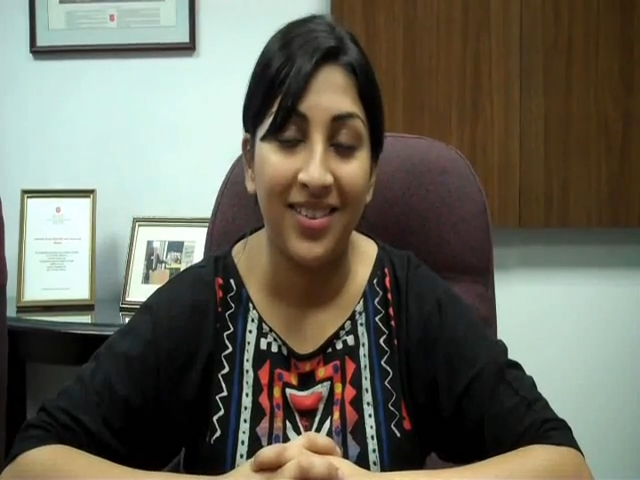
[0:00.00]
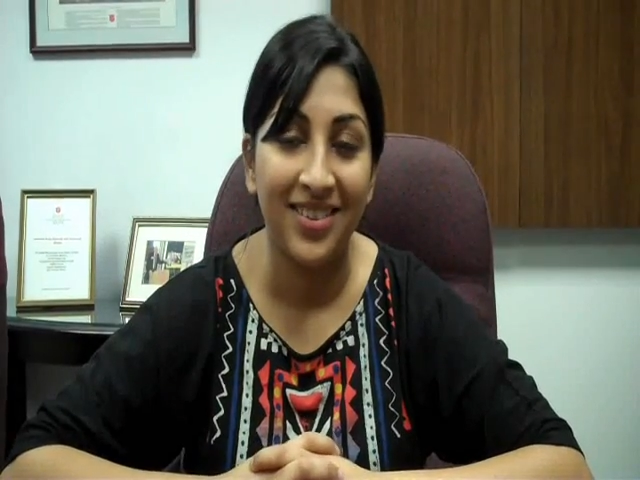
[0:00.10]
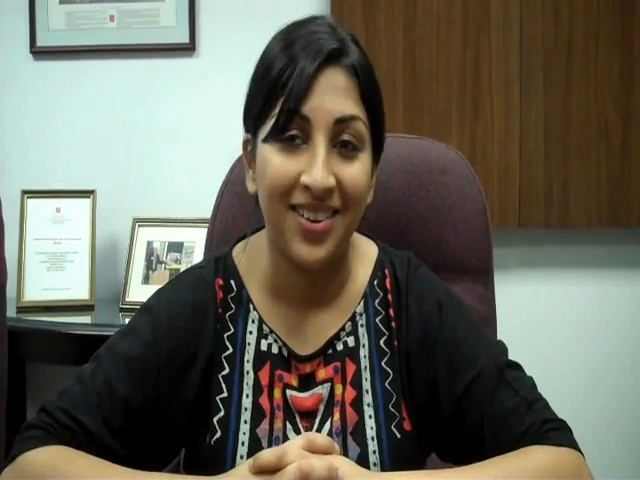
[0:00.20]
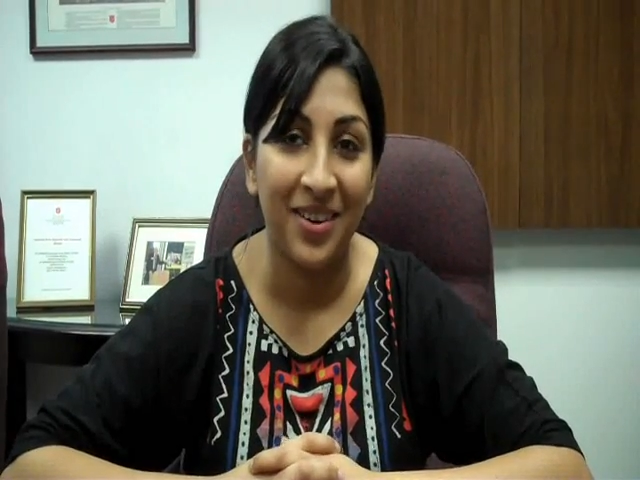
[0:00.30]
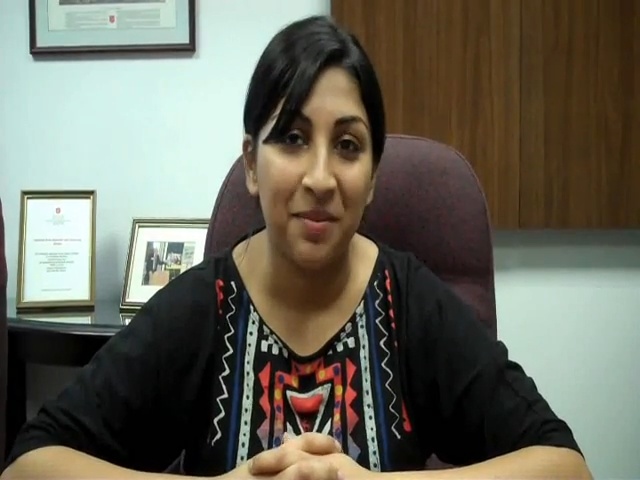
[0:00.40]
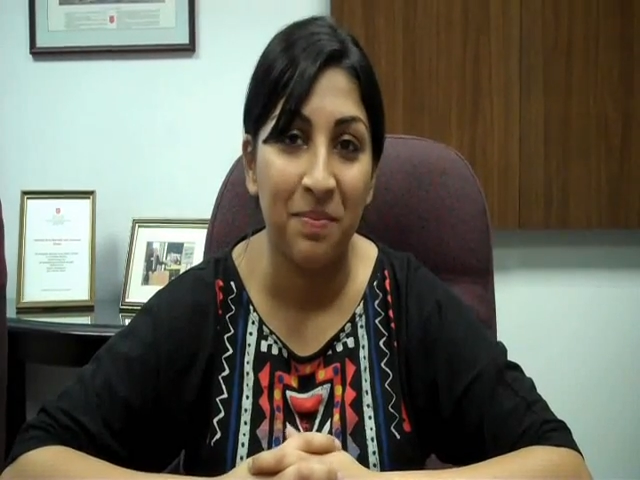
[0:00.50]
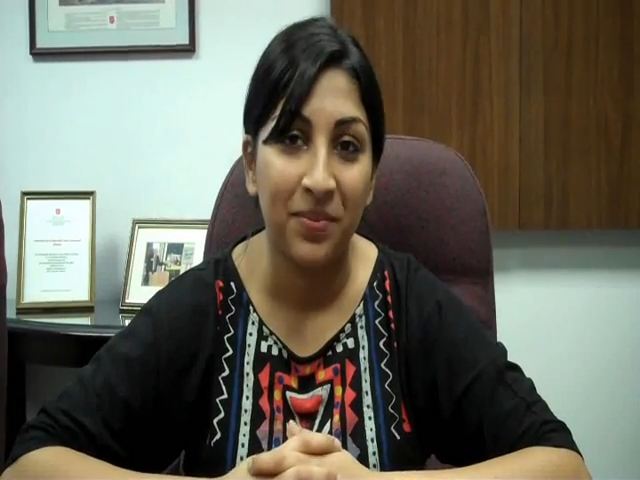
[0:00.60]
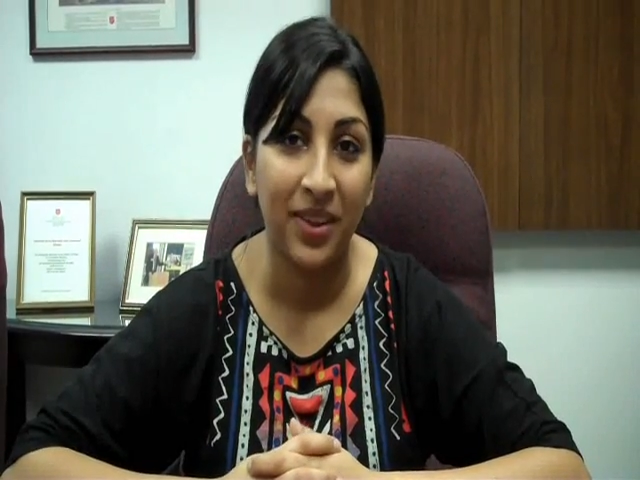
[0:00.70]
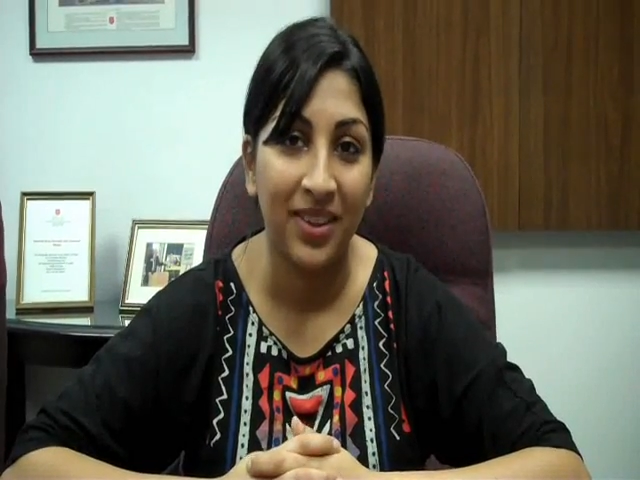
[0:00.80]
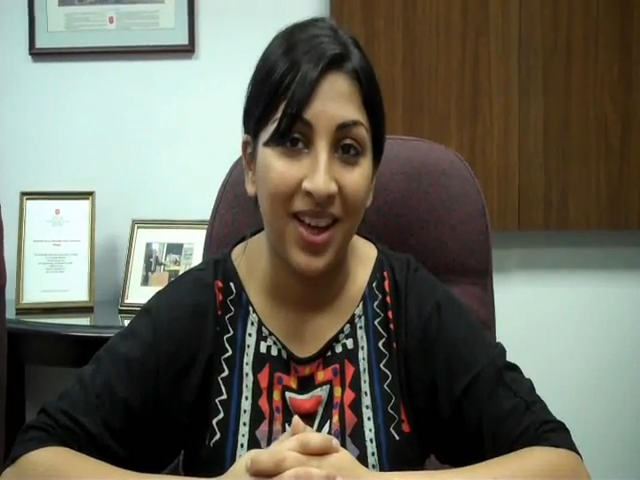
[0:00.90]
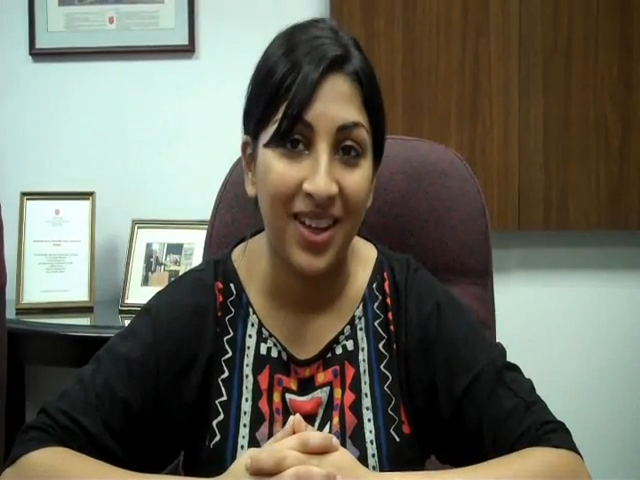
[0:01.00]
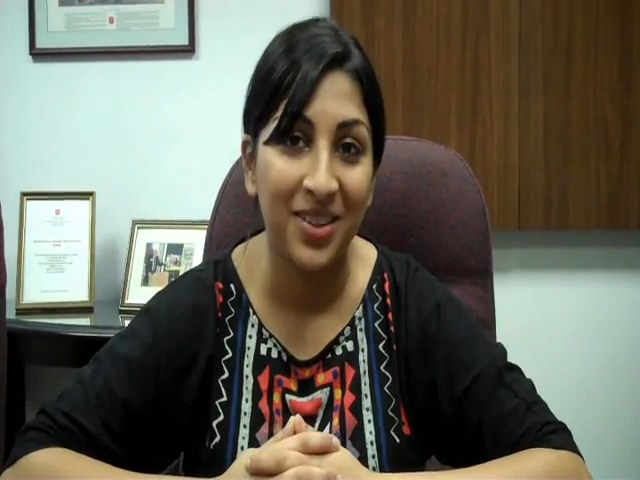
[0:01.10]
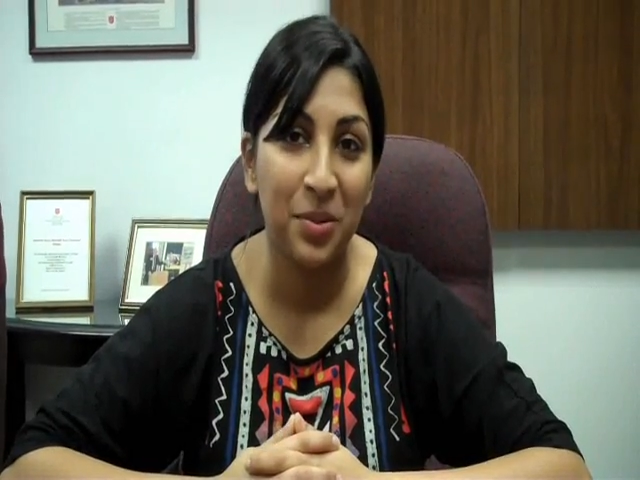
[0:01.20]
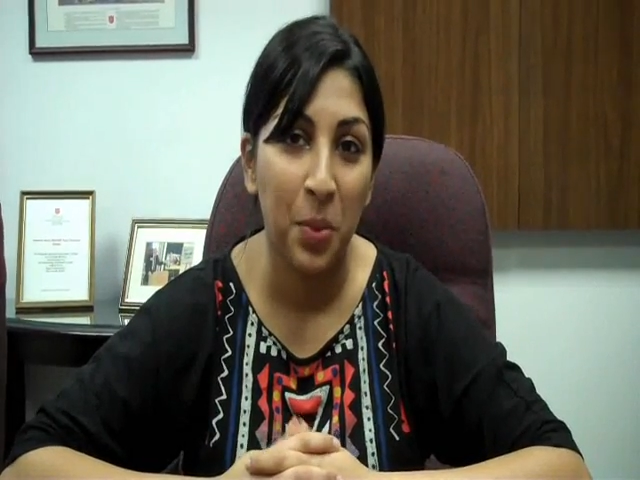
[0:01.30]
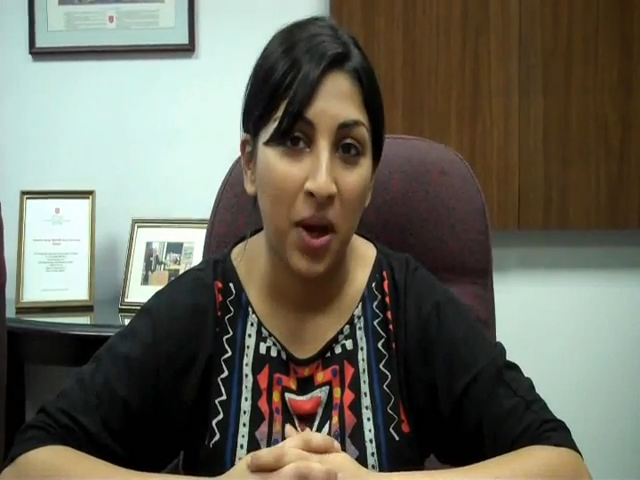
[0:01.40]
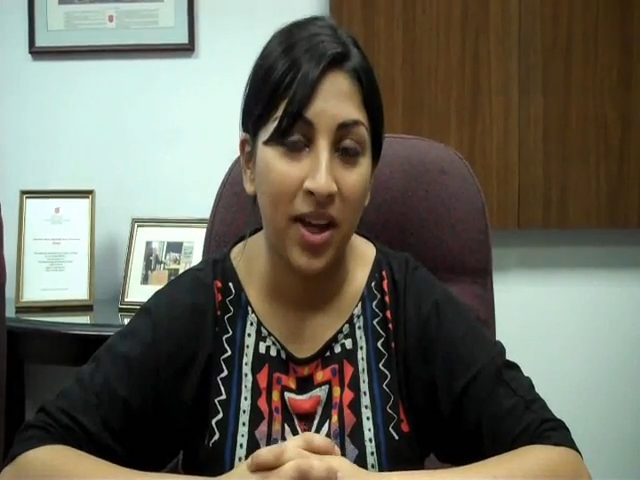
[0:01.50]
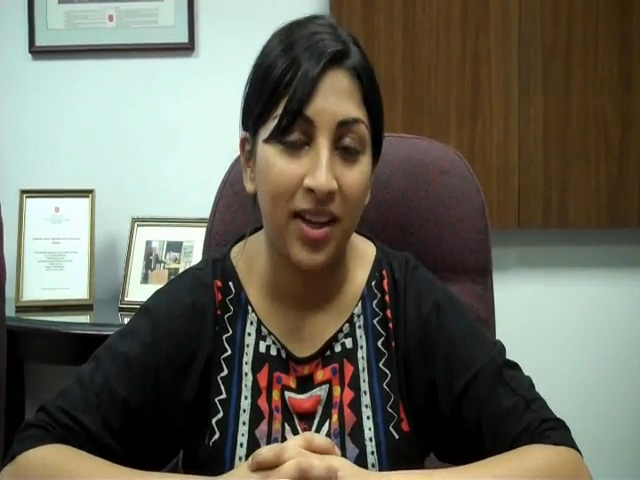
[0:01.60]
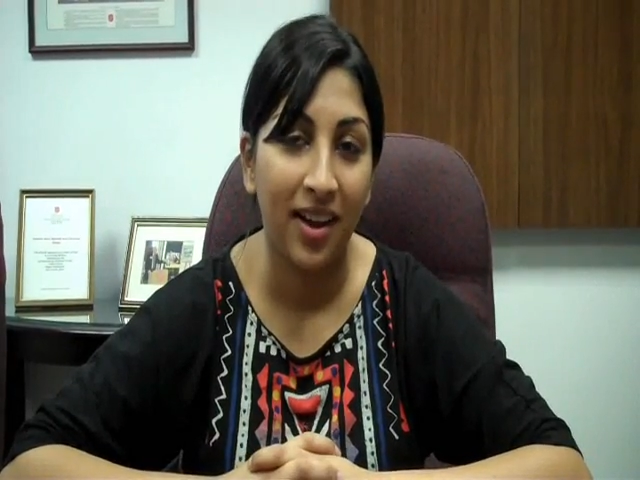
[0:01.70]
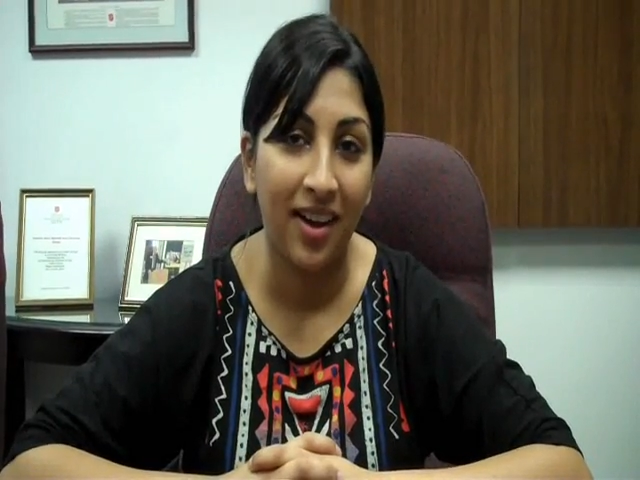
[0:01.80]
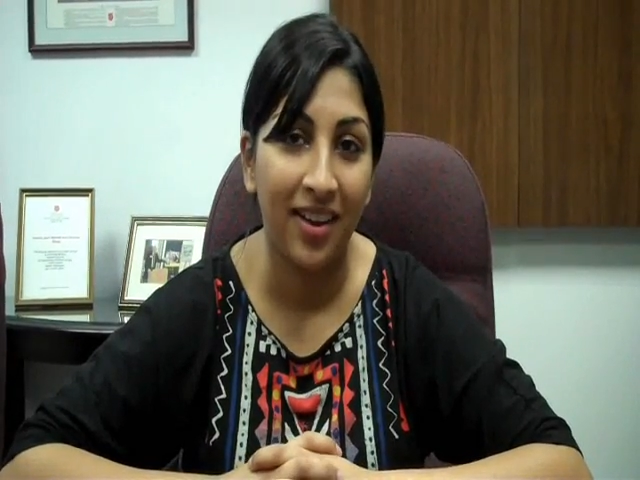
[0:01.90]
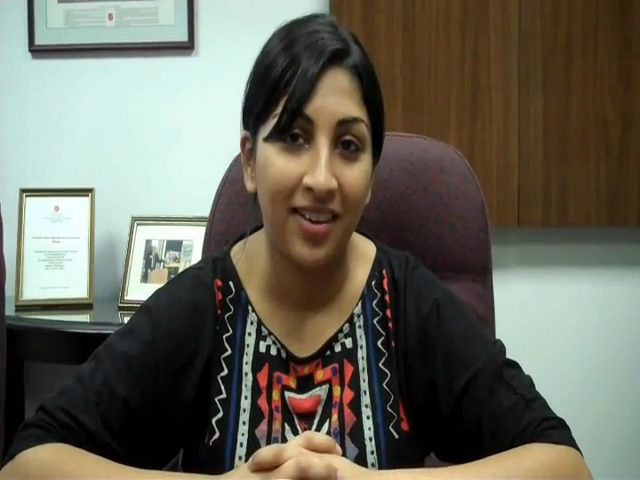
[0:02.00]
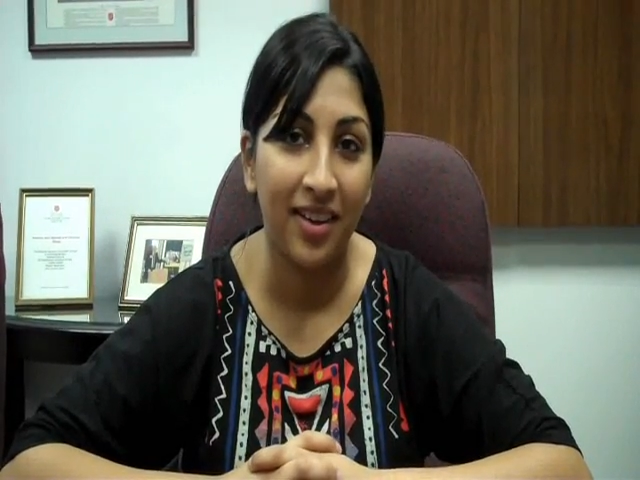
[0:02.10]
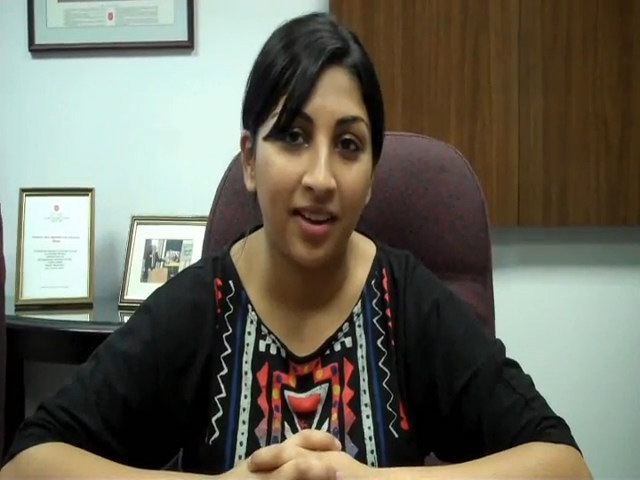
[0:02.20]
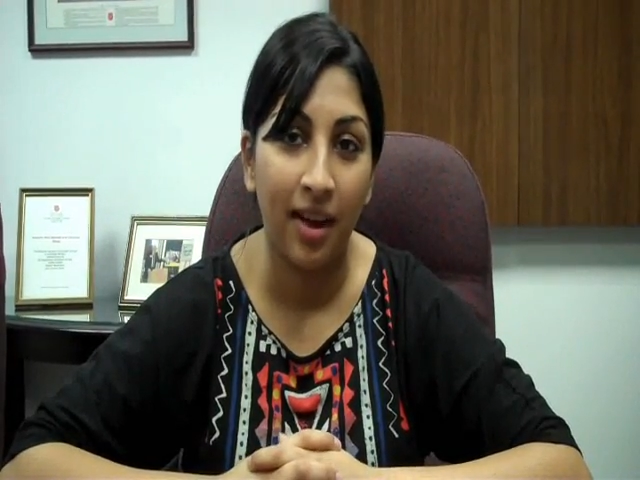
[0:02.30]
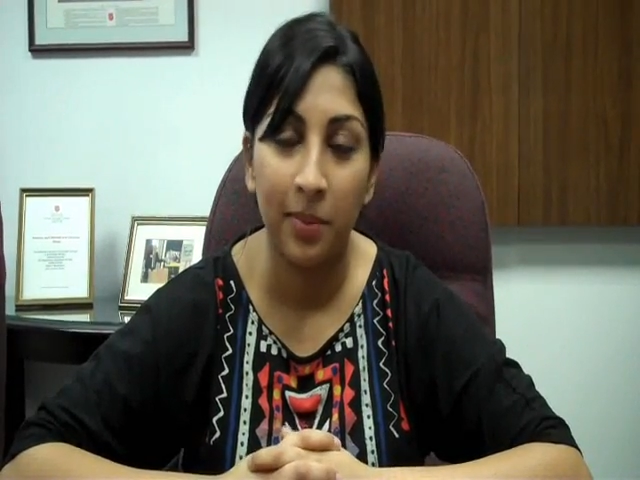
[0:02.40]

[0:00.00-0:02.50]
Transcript: And um, that is why I